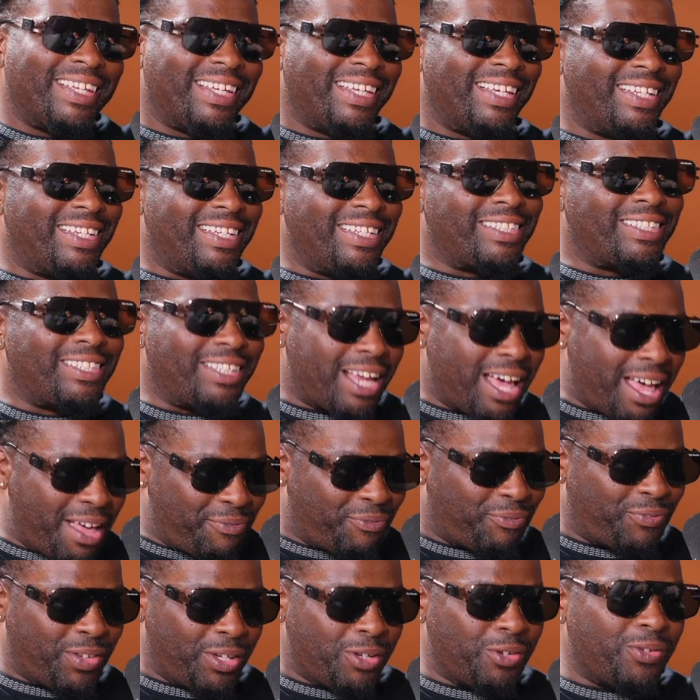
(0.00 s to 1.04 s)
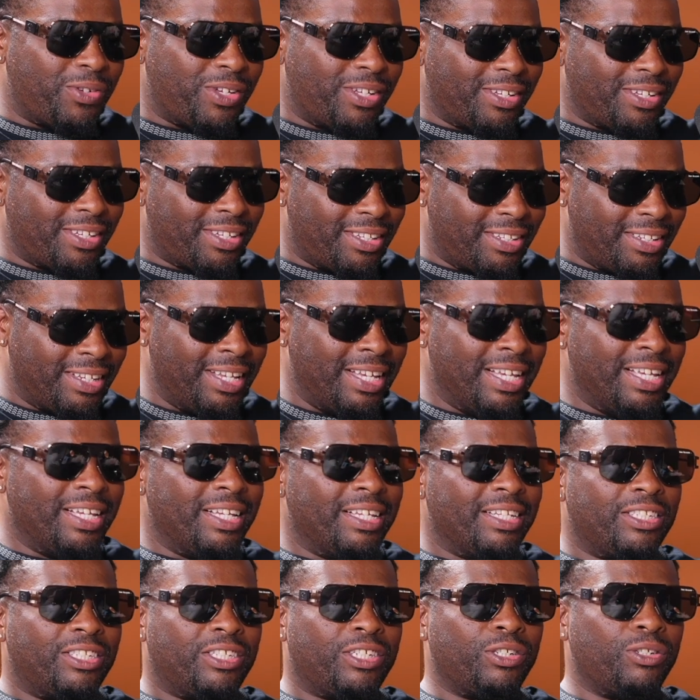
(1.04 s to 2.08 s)
It does not feel good
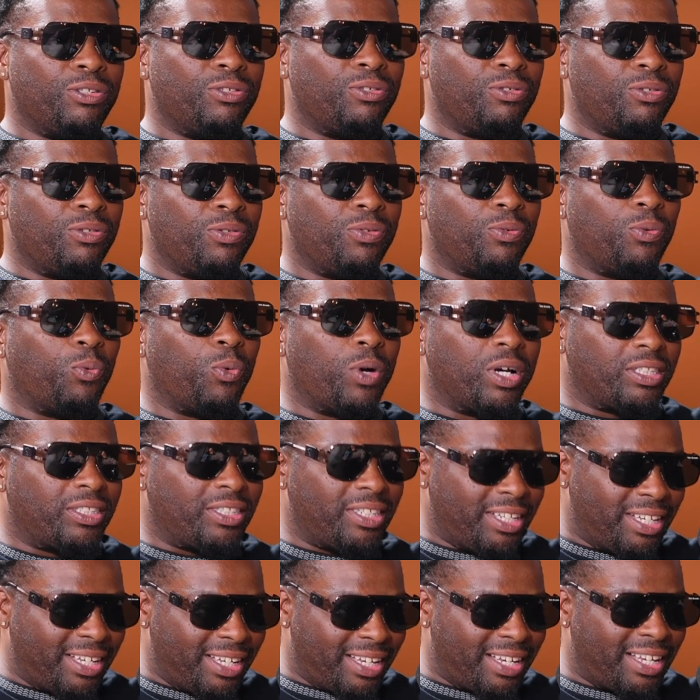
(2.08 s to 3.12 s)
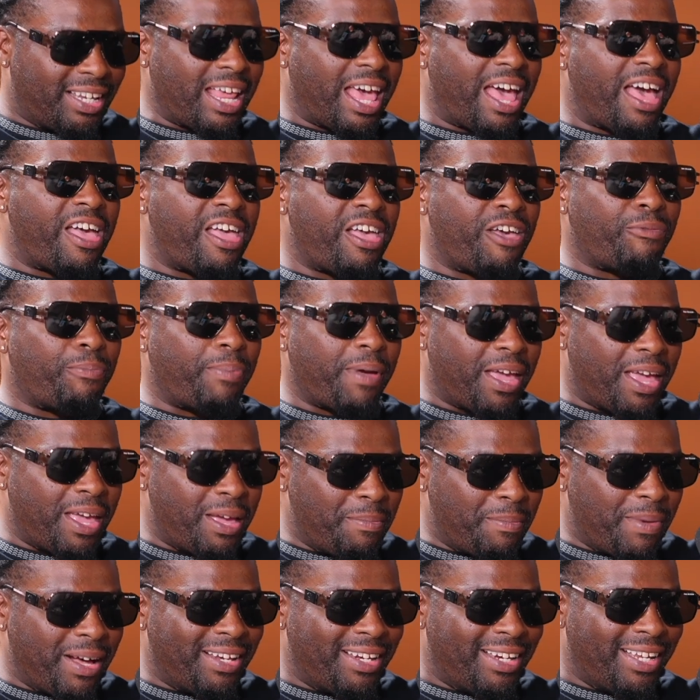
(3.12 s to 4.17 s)
to, once again, I have
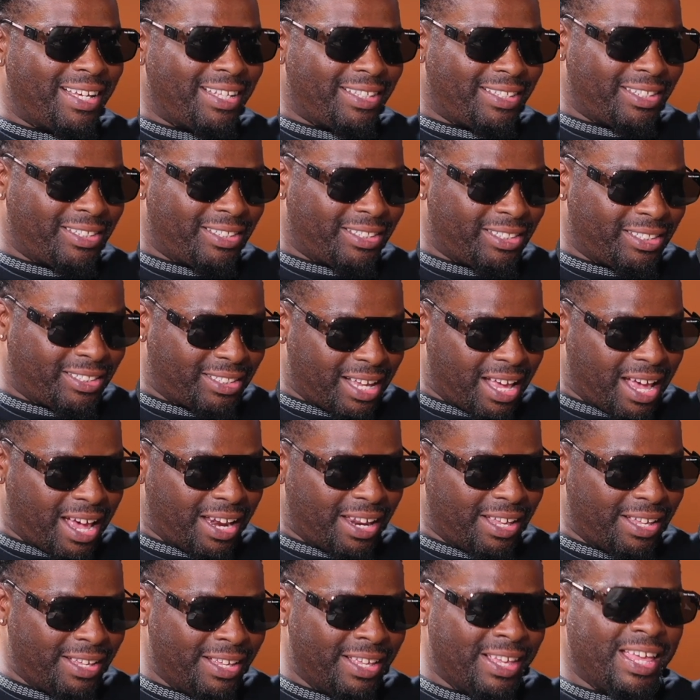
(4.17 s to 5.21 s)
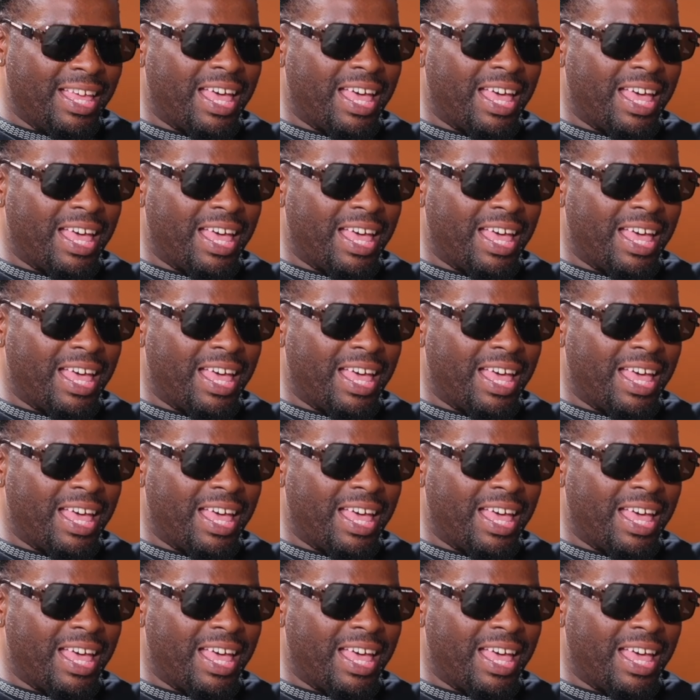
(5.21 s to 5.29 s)
paid my debt to society.